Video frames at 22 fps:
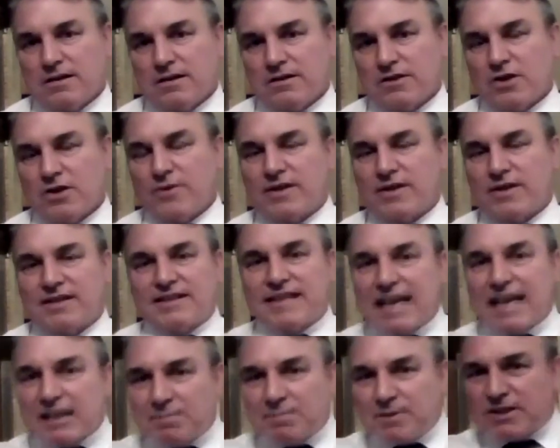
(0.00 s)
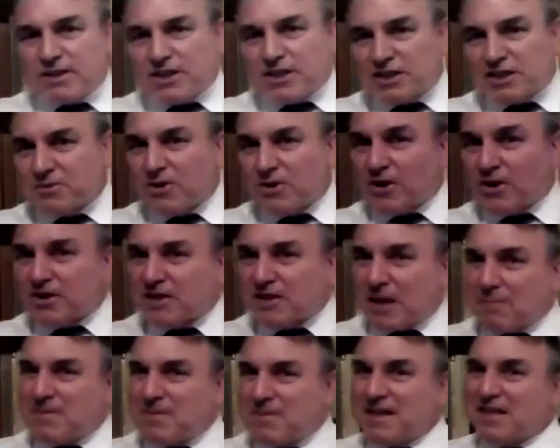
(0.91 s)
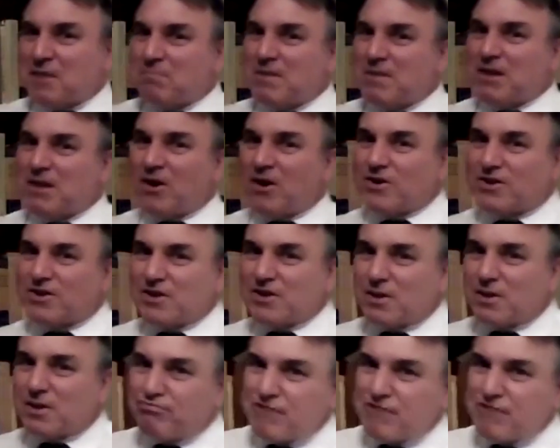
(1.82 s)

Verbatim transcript: so despotism is not something that belongs to the